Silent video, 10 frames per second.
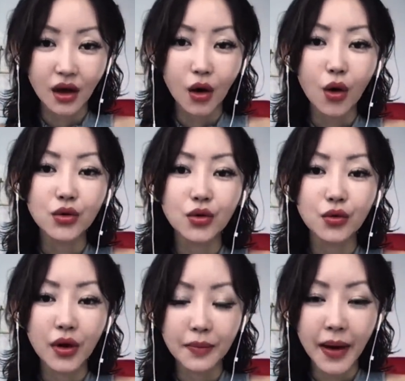On the
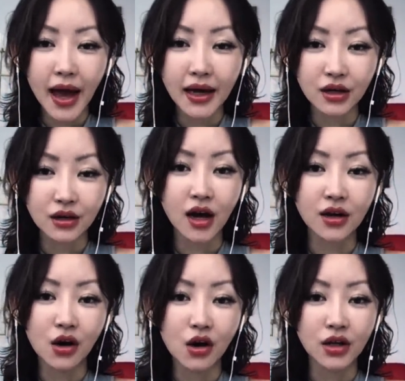way back, he got
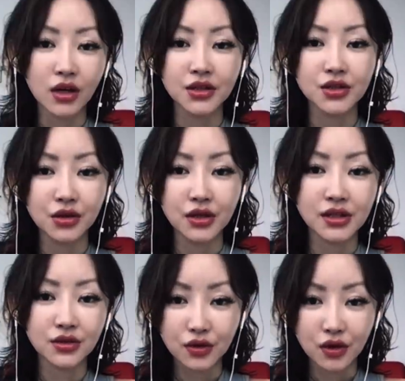caught, and
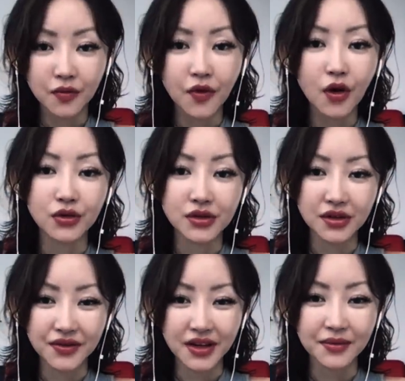journalists took photos of
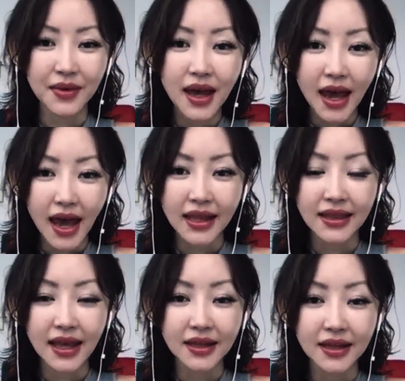him, and
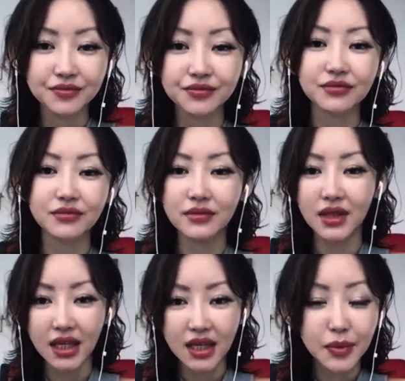then
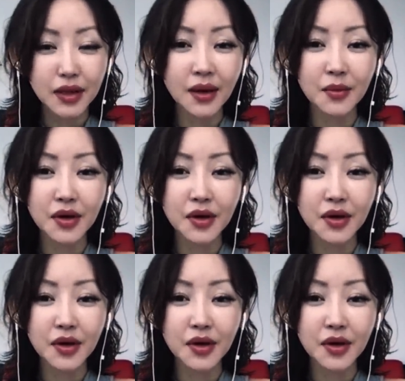it became an